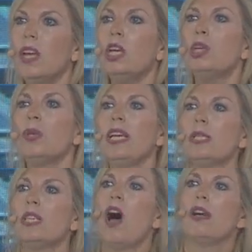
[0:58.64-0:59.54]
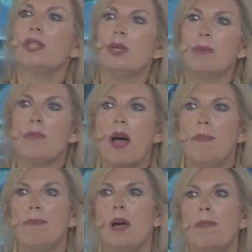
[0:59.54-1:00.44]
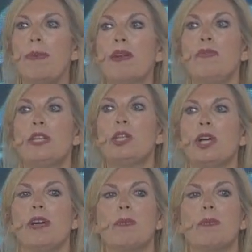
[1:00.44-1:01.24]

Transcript: Sri is also a beneficiary of a